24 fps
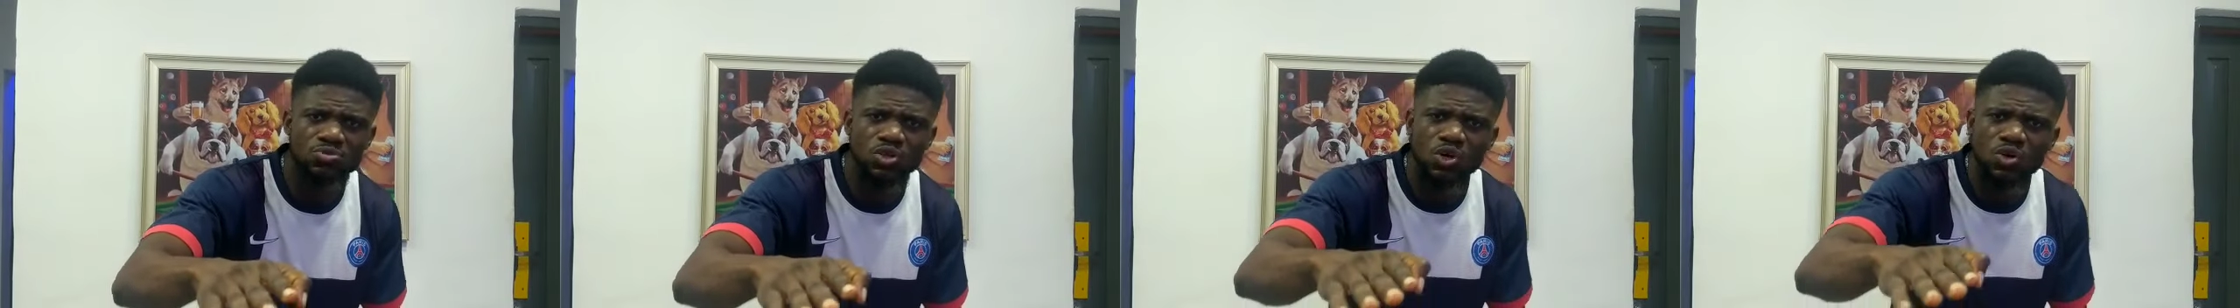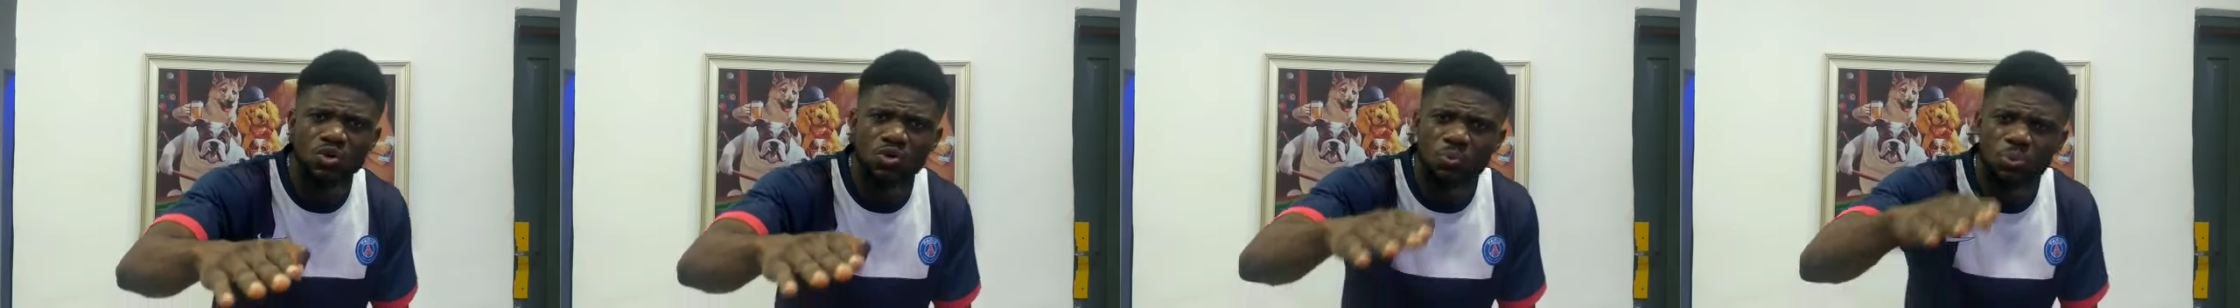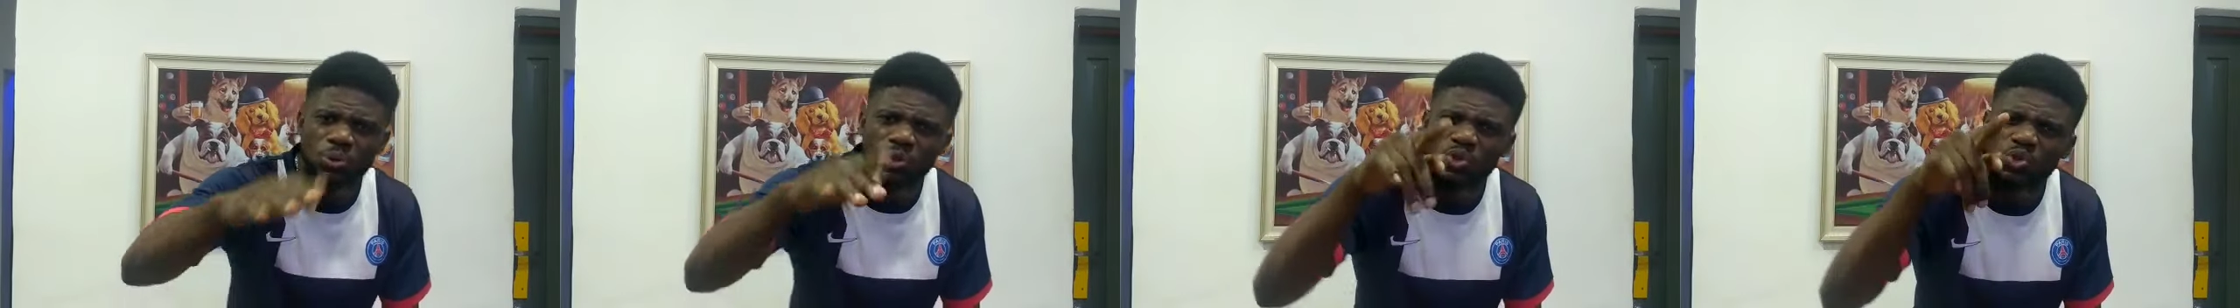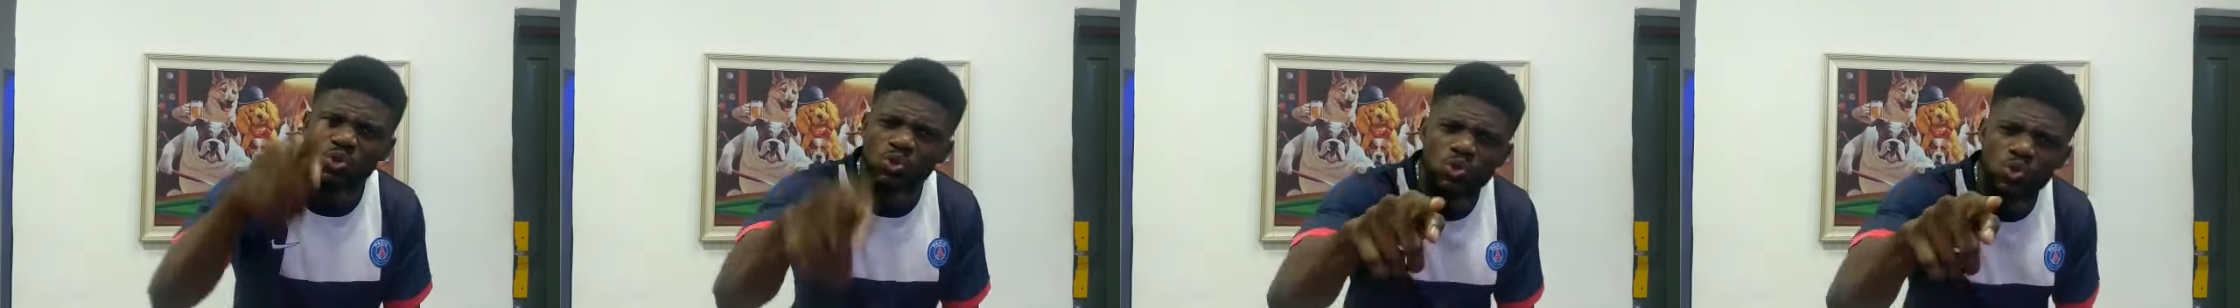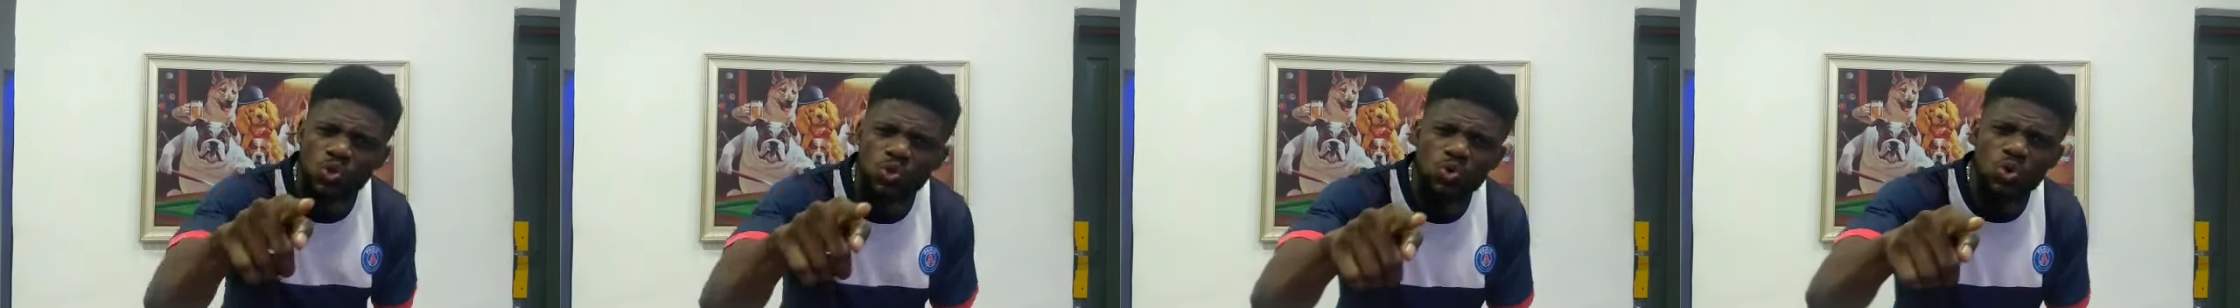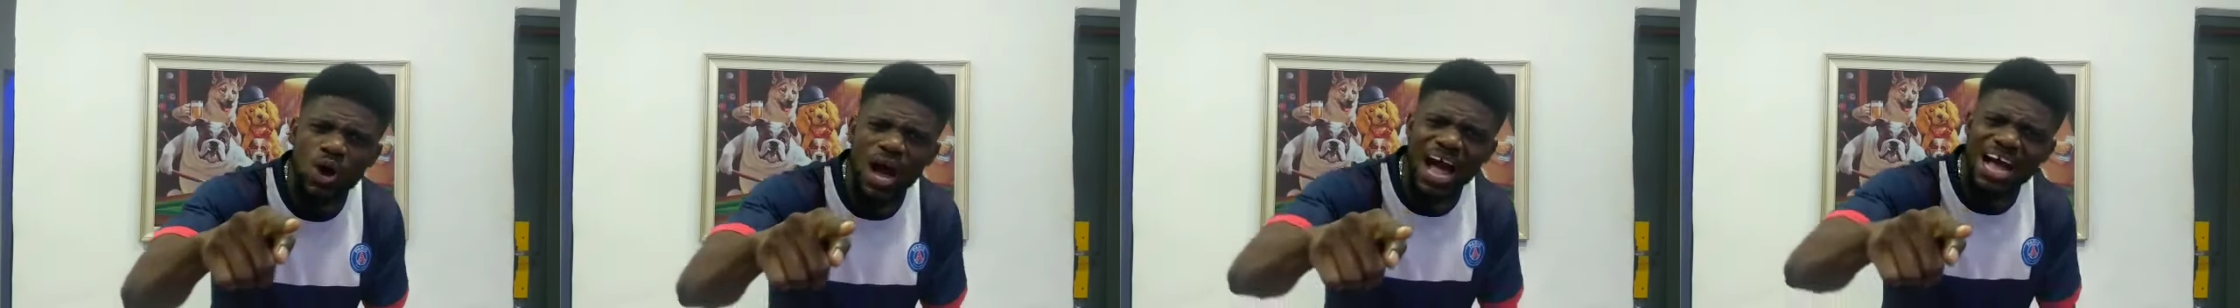But you,
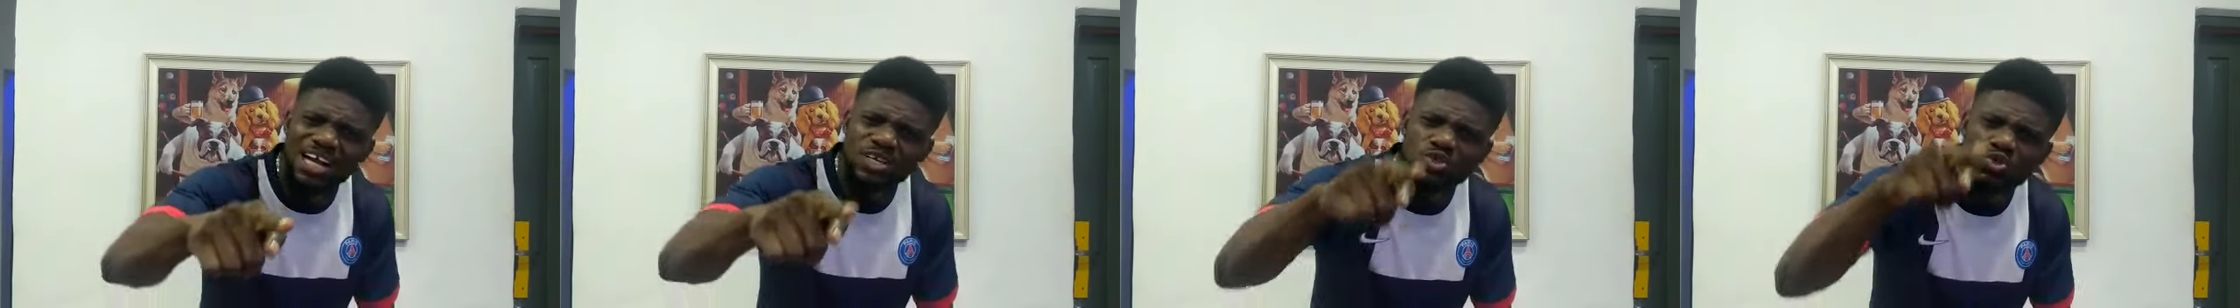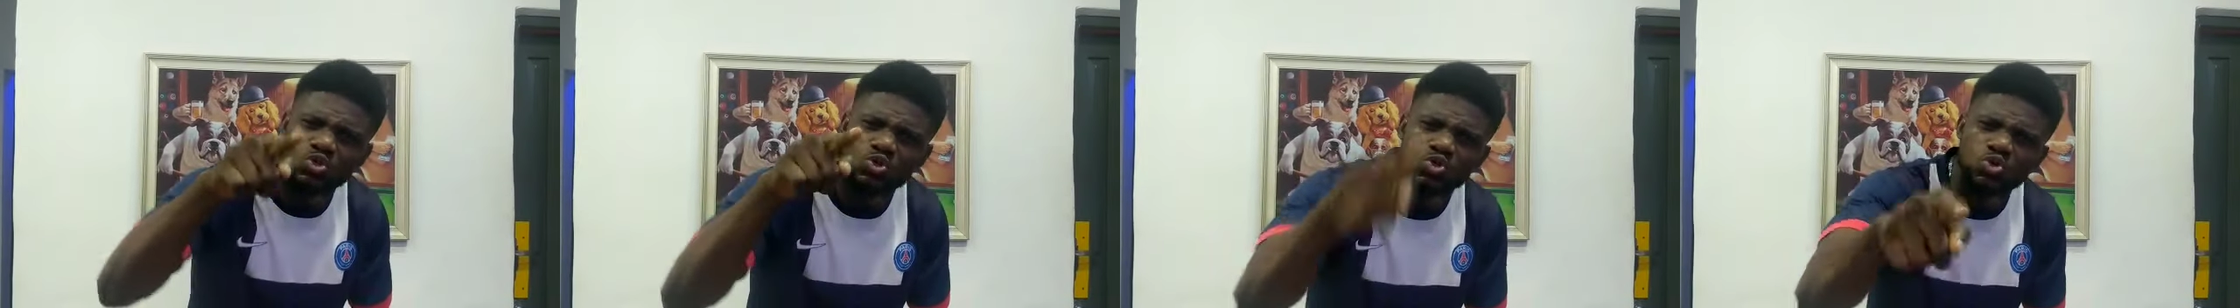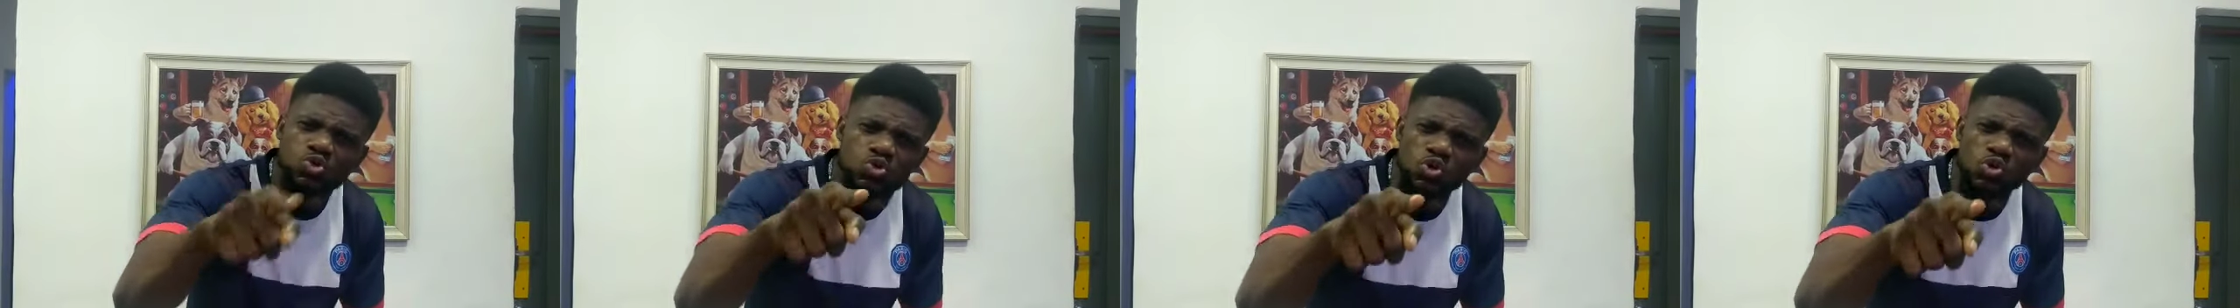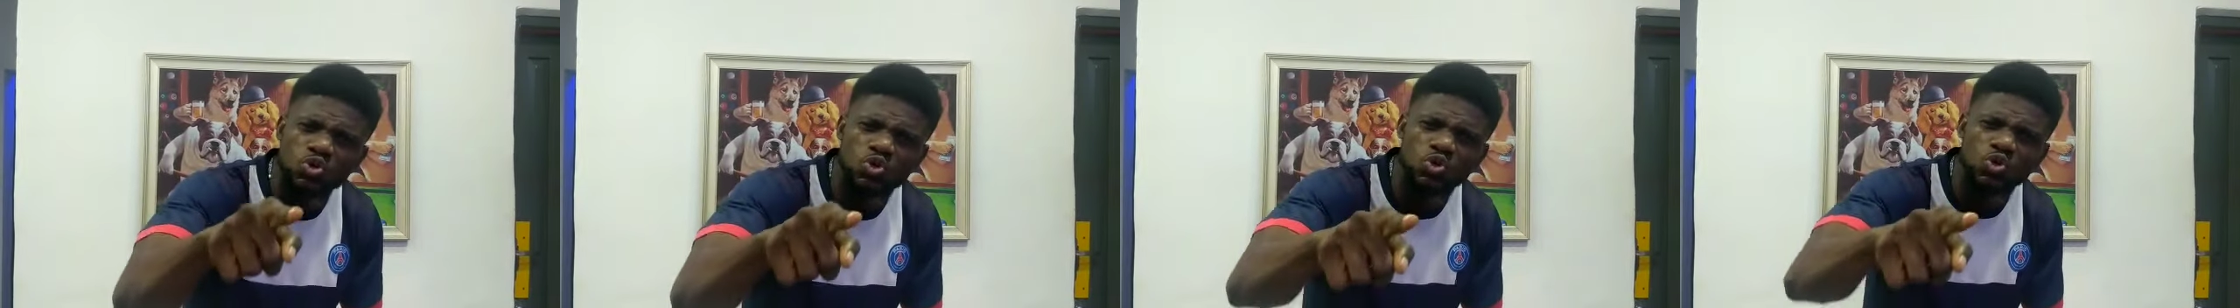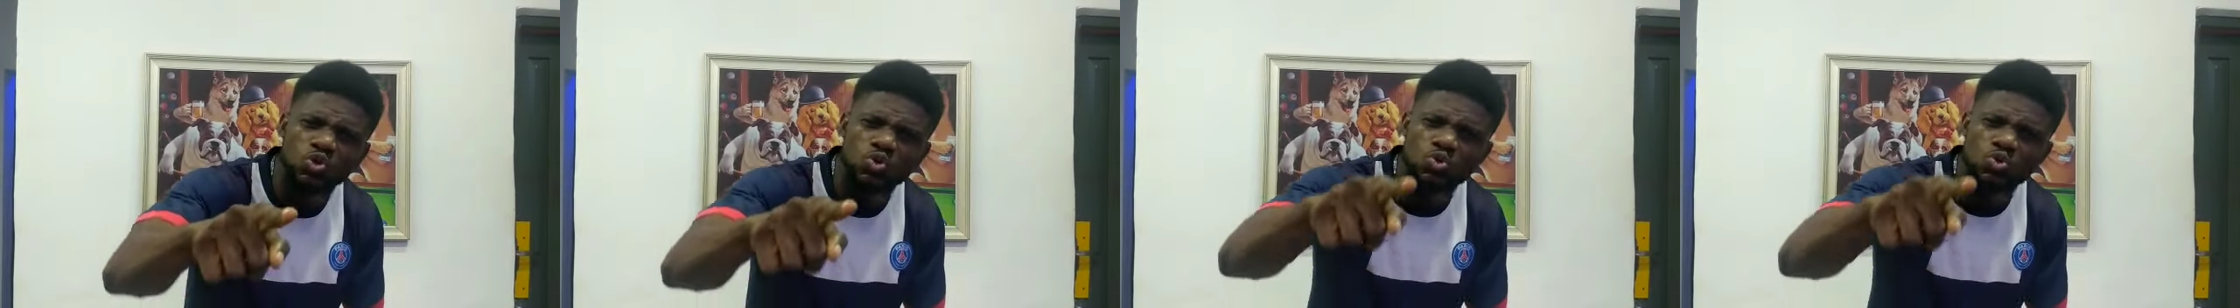I took you